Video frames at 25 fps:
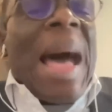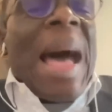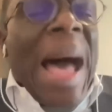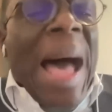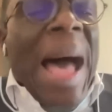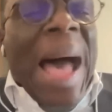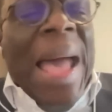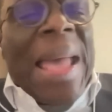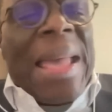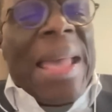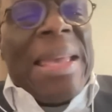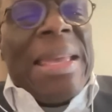
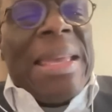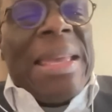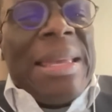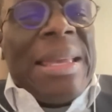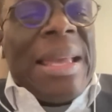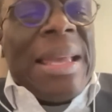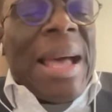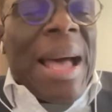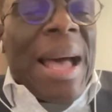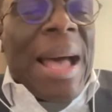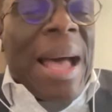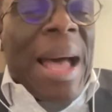
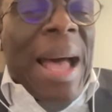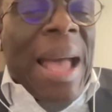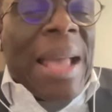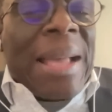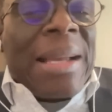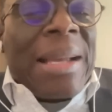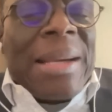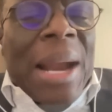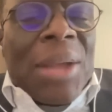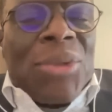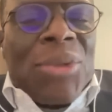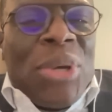I
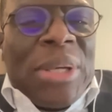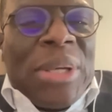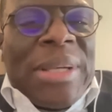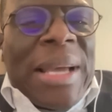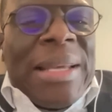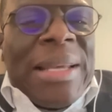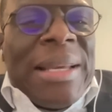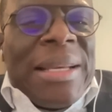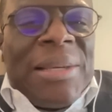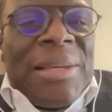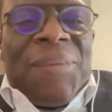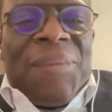
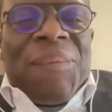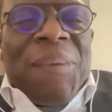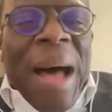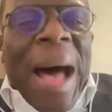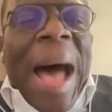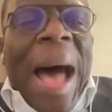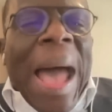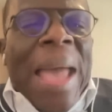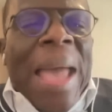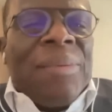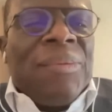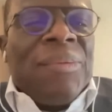graduated in
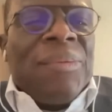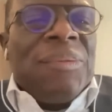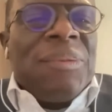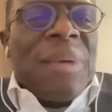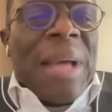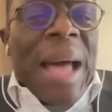85.